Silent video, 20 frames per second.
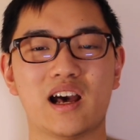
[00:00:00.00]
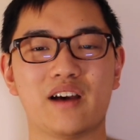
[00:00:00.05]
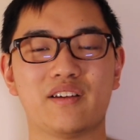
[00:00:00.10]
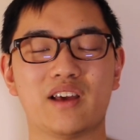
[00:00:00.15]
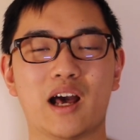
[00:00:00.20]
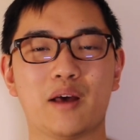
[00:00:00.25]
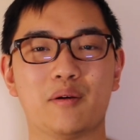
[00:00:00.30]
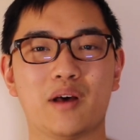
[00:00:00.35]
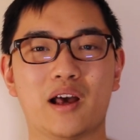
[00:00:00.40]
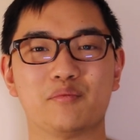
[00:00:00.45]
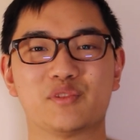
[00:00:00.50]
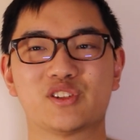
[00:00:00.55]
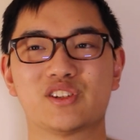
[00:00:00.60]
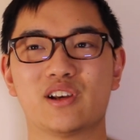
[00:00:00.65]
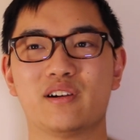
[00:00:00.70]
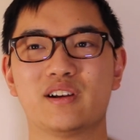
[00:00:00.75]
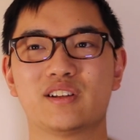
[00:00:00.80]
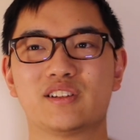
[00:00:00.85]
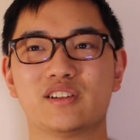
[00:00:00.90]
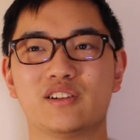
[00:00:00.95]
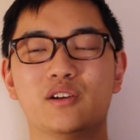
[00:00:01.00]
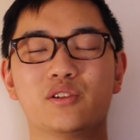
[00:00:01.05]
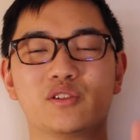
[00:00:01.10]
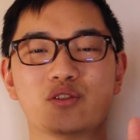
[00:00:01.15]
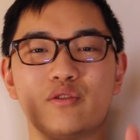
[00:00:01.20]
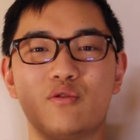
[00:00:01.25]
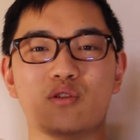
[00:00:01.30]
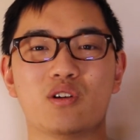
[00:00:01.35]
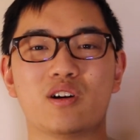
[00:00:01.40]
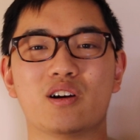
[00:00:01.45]
I, am sorry to those
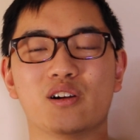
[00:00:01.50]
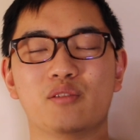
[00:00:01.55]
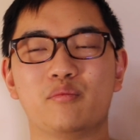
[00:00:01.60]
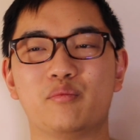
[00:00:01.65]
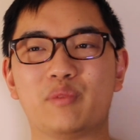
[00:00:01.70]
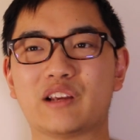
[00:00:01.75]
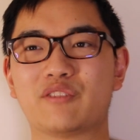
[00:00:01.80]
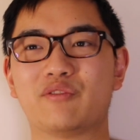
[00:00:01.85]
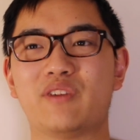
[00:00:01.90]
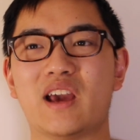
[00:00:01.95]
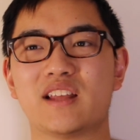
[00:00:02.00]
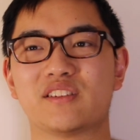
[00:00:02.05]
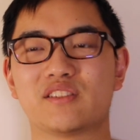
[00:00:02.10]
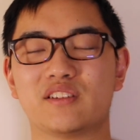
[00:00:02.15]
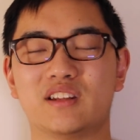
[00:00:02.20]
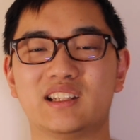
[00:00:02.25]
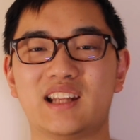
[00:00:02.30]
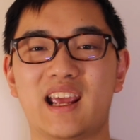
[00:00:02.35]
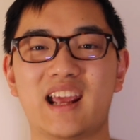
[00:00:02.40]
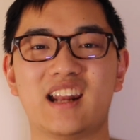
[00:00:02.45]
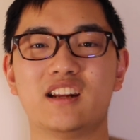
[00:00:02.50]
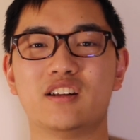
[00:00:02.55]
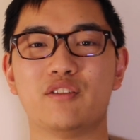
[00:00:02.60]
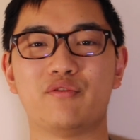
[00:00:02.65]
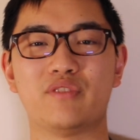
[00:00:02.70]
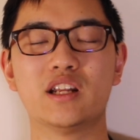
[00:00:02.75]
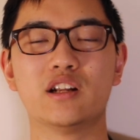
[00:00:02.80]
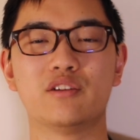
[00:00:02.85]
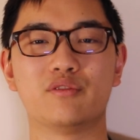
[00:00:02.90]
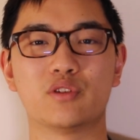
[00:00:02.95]
who are big fans of the Danny
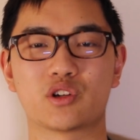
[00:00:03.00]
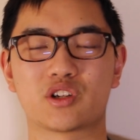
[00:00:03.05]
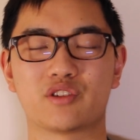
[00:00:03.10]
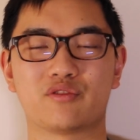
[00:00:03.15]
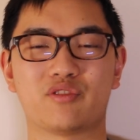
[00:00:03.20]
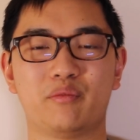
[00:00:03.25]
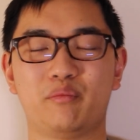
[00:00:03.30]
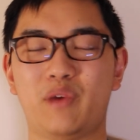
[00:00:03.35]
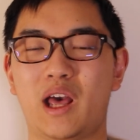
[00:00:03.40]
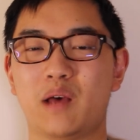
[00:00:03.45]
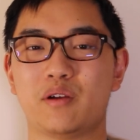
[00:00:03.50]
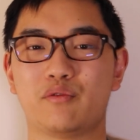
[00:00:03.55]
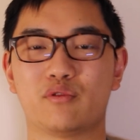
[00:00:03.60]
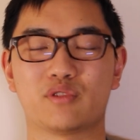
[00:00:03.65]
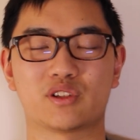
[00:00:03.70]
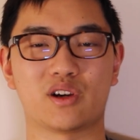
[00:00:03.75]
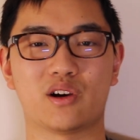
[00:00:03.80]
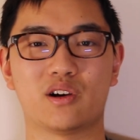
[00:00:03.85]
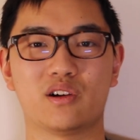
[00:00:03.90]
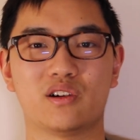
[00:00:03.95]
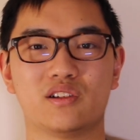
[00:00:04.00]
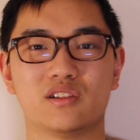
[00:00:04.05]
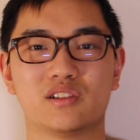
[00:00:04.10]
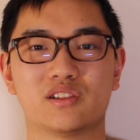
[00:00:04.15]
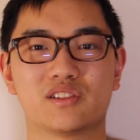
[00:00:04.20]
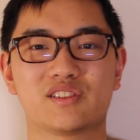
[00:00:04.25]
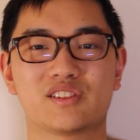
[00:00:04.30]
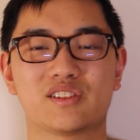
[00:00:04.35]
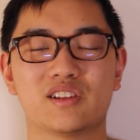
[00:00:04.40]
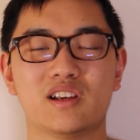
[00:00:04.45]
DeVito version from Batman
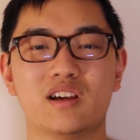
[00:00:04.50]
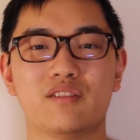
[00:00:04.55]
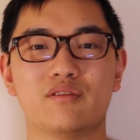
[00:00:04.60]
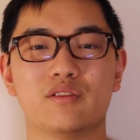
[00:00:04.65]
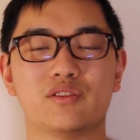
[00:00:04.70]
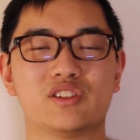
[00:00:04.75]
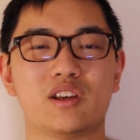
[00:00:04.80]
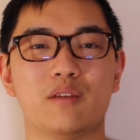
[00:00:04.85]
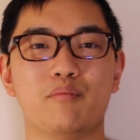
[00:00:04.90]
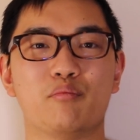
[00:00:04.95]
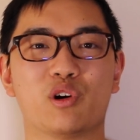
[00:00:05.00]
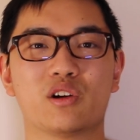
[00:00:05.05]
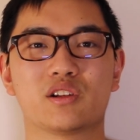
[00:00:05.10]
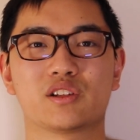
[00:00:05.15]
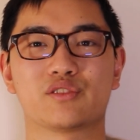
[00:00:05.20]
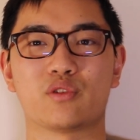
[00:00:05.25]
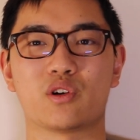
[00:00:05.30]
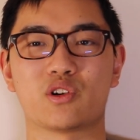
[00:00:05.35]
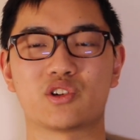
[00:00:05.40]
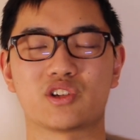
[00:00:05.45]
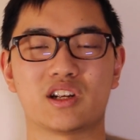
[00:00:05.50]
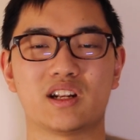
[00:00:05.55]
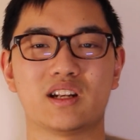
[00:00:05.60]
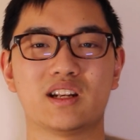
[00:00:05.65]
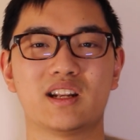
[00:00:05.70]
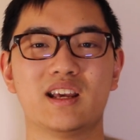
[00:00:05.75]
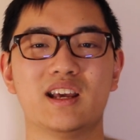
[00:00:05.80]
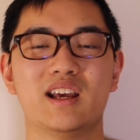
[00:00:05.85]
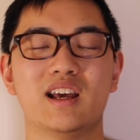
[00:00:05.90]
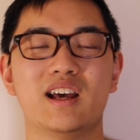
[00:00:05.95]
Returns, from Tim Burns'
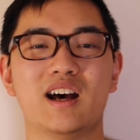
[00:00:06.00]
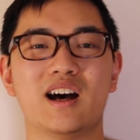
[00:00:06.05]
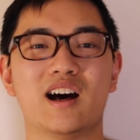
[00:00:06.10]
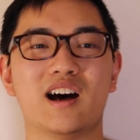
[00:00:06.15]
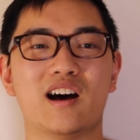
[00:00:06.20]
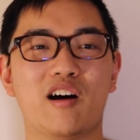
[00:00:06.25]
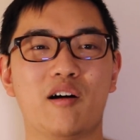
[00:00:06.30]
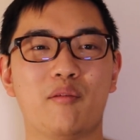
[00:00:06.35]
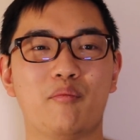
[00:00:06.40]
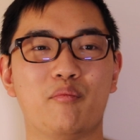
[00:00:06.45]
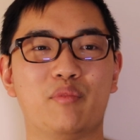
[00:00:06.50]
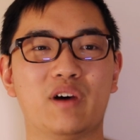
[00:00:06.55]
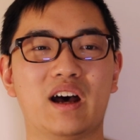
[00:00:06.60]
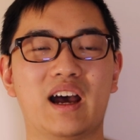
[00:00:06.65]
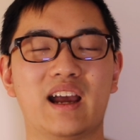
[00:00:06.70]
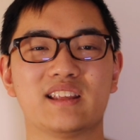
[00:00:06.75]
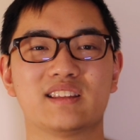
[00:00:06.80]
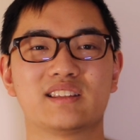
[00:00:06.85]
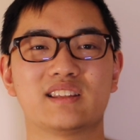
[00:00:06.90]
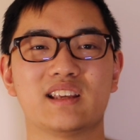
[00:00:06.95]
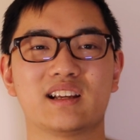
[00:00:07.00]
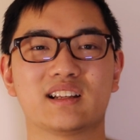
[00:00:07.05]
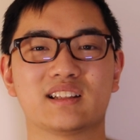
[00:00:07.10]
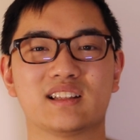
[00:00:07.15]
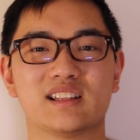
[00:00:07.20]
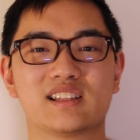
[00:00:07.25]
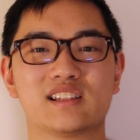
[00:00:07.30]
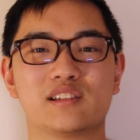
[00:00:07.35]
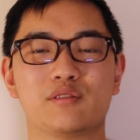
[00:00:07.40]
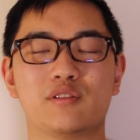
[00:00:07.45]
version, um, but I think
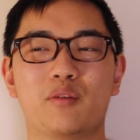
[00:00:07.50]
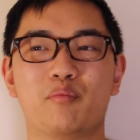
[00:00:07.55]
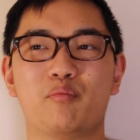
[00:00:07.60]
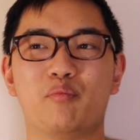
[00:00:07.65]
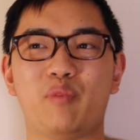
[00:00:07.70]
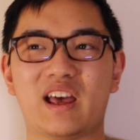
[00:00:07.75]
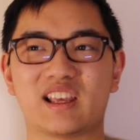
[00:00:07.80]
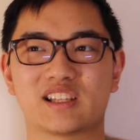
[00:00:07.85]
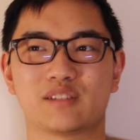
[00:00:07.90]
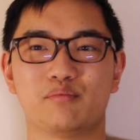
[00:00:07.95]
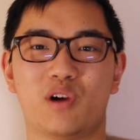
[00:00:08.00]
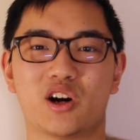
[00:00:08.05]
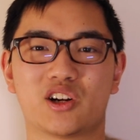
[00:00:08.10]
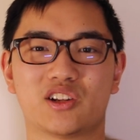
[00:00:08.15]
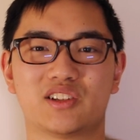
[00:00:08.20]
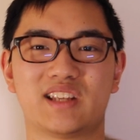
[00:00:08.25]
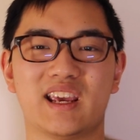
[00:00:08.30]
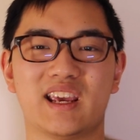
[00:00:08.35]
this is the best modern